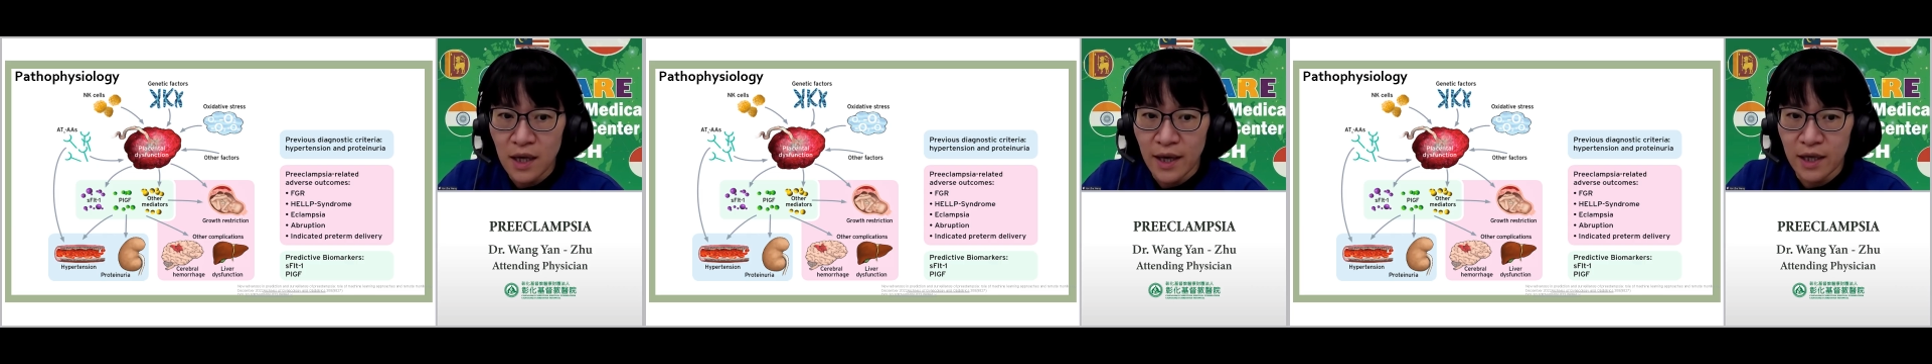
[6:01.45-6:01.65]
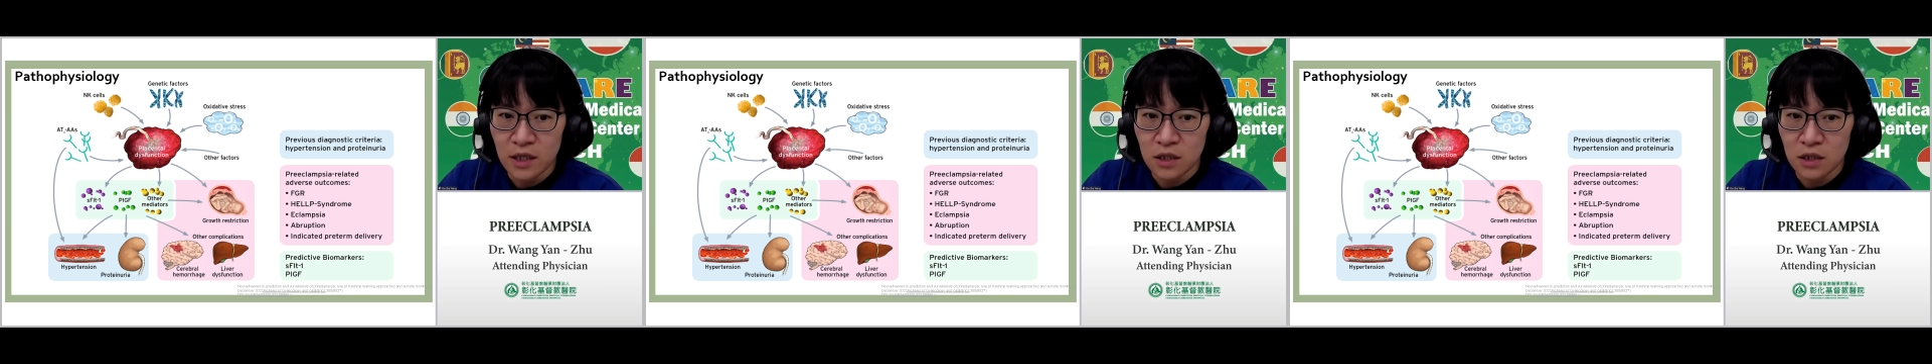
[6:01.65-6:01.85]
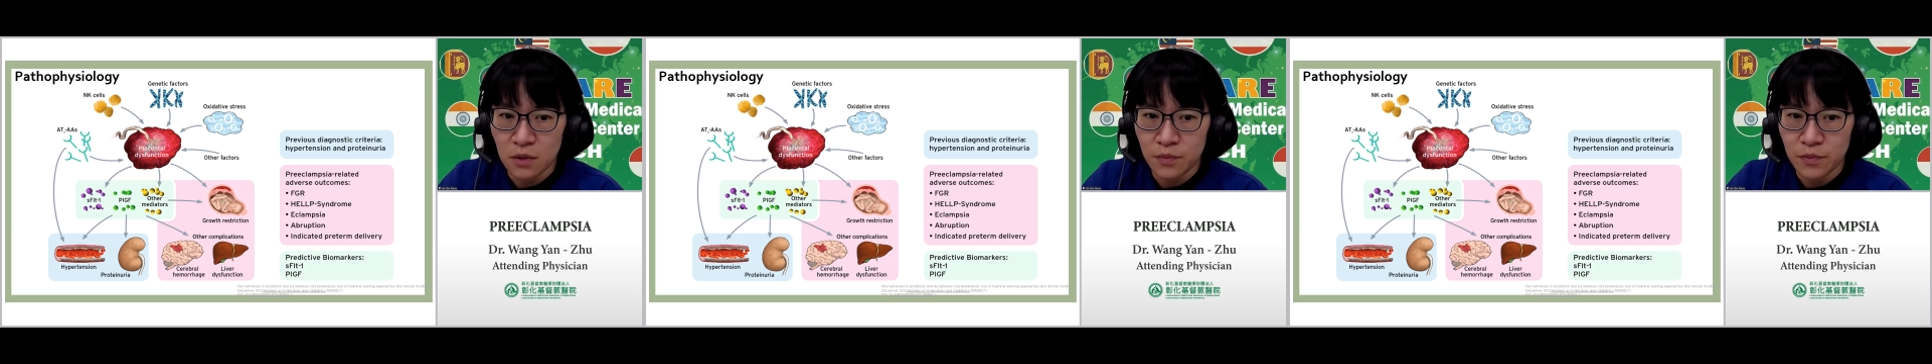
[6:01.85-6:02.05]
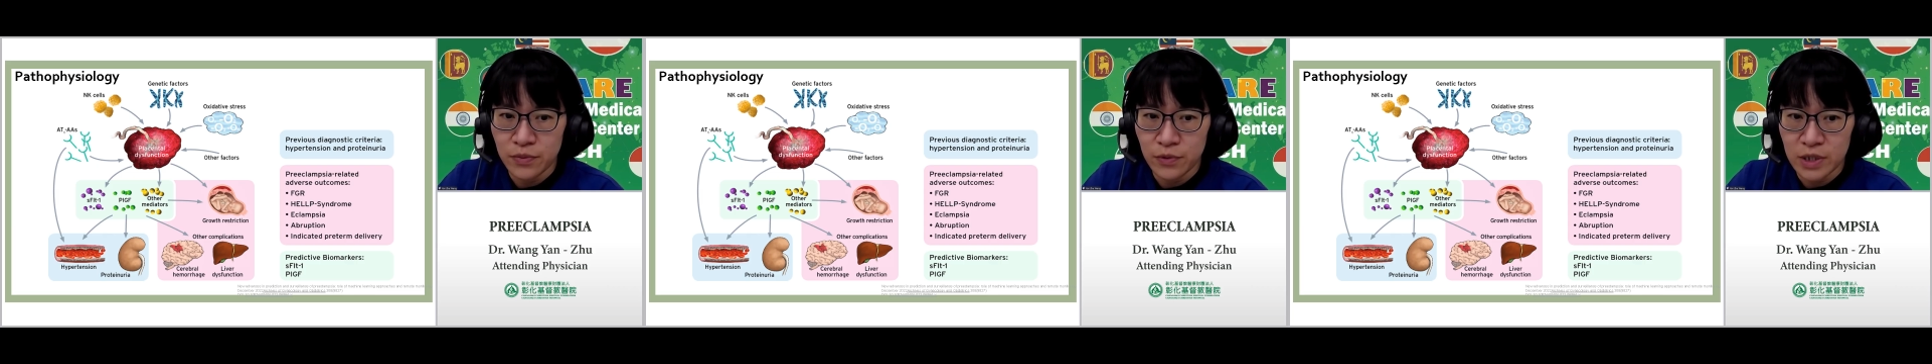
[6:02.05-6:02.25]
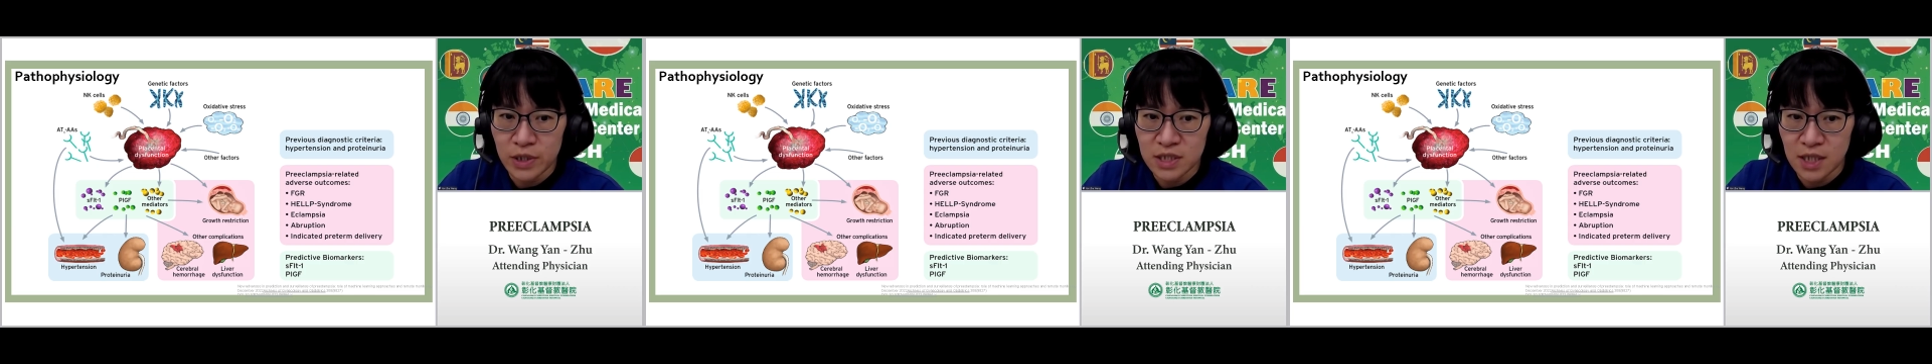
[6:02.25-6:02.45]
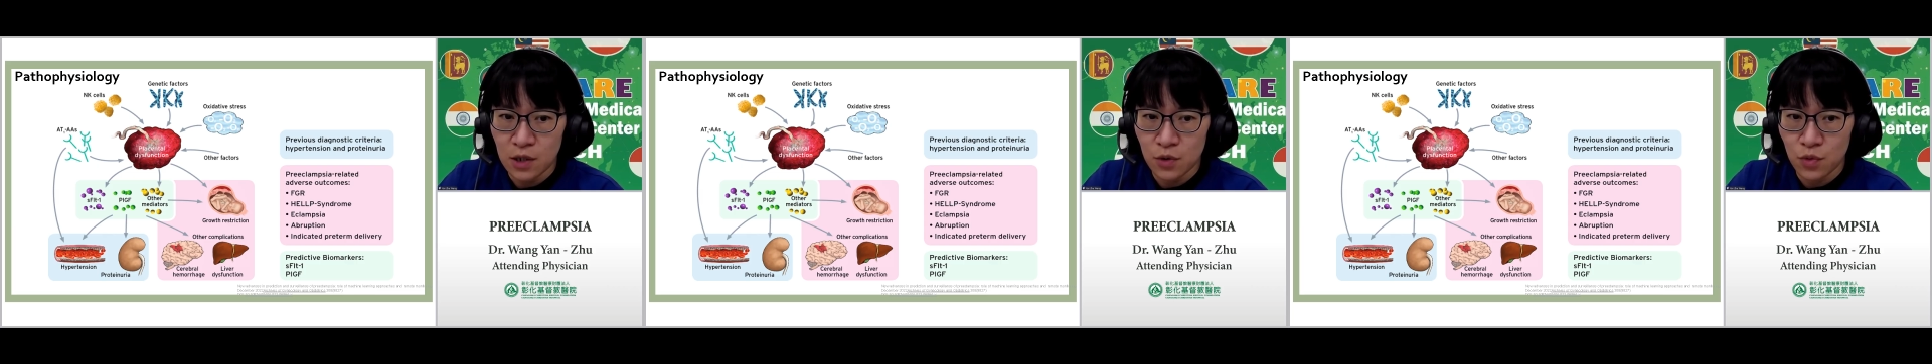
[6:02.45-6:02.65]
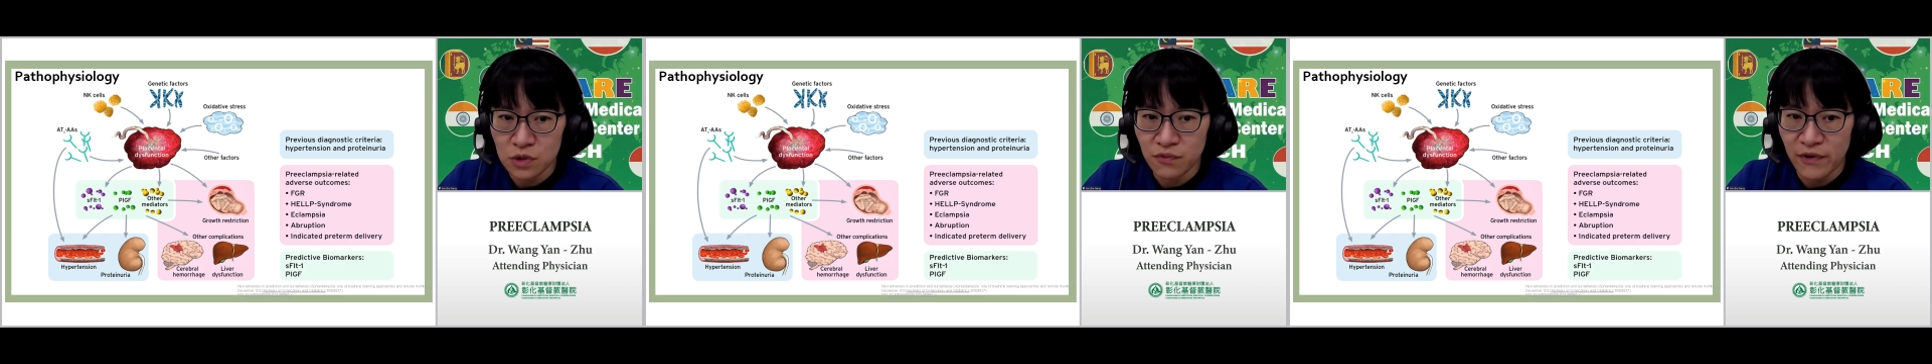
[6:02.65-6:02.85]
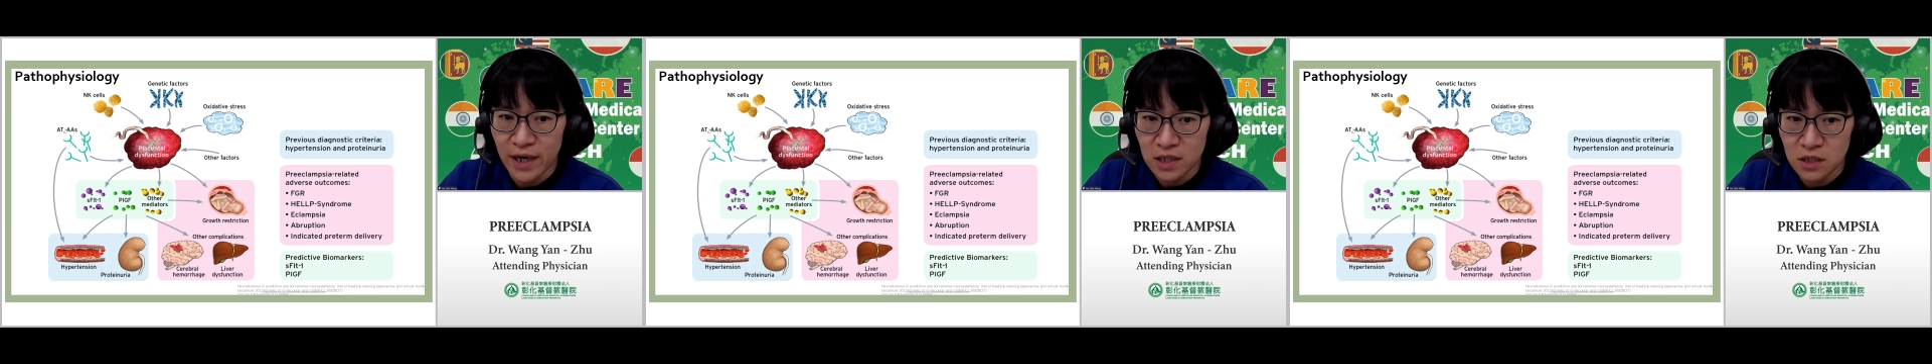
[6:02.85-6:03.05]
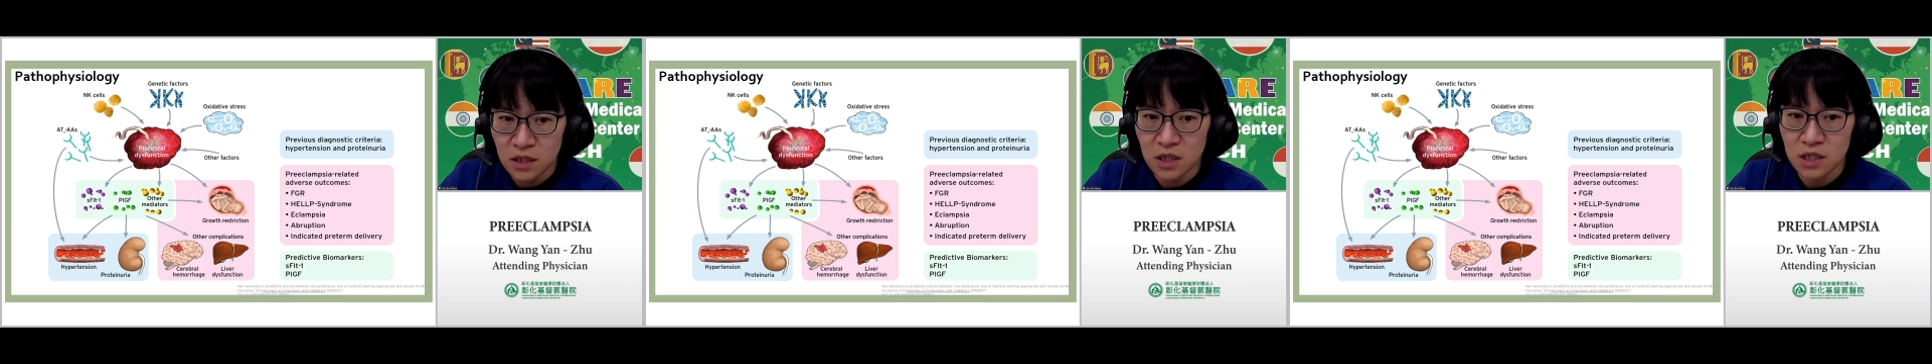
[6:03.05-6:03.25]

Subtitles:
and placenta growth factor.